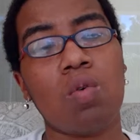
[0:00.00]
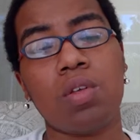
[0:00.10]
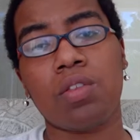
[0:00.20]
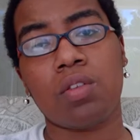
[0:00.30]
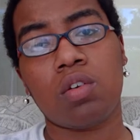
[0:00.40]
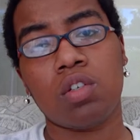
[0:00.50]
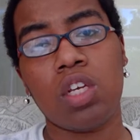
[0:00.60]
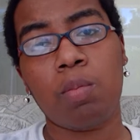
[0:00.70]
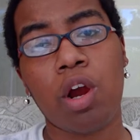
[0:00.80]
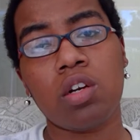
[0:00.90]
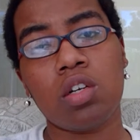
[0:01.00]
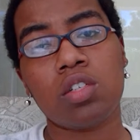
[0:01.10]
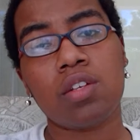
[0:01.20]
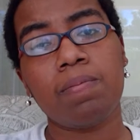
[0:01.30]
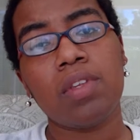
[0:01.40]
out with critique
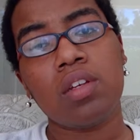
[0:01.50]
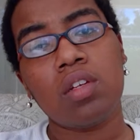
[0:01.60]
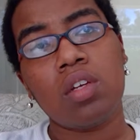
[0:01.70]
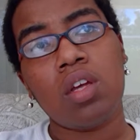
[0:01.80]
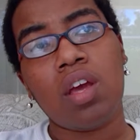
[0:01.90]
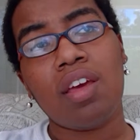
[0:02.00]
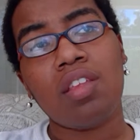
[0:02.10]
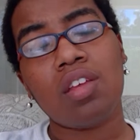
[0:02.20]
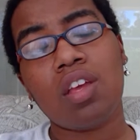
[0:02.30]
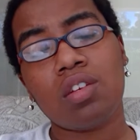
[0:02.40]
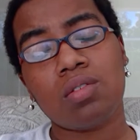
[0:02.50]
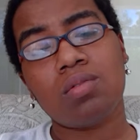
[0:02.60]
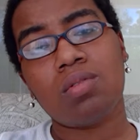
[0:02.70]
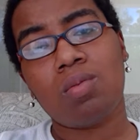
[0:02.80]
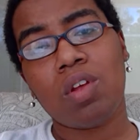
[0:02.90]
partners, and then get
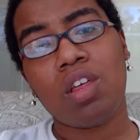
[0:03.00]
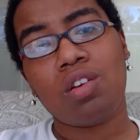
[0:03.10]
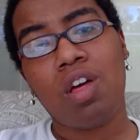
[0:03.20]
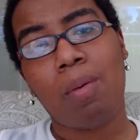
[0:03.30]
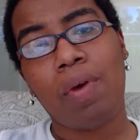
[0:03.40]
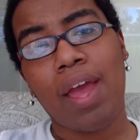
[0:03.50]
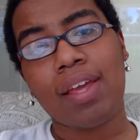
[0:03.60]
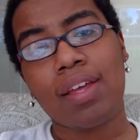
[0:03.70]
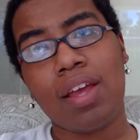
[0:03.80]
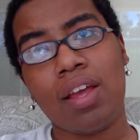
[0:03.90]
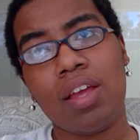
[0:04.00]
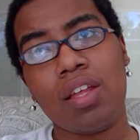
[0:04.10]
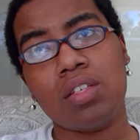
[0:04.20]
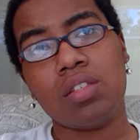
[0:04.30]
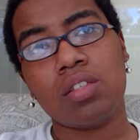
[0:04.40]
Red Letter Law back
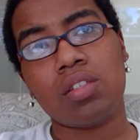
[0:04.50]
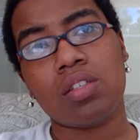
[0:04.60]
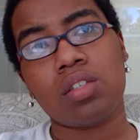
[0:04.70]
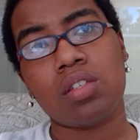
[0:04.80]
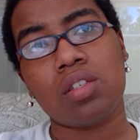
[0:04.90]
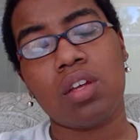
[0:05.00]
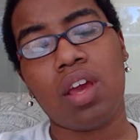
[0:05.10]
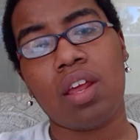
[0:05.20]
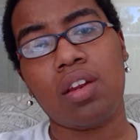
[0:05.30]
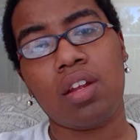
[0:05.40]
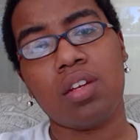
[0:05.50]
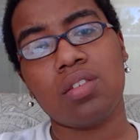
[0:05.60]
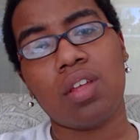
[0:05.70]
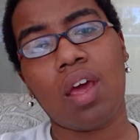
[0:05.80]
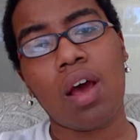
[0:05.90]
and edit it.
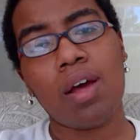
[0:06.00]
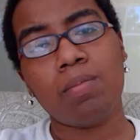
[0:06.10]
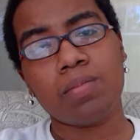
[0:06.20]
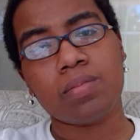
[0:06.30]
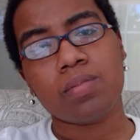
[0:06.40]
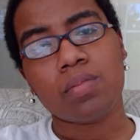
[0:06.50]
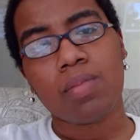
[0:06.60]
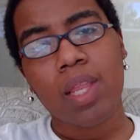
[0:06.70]
Um,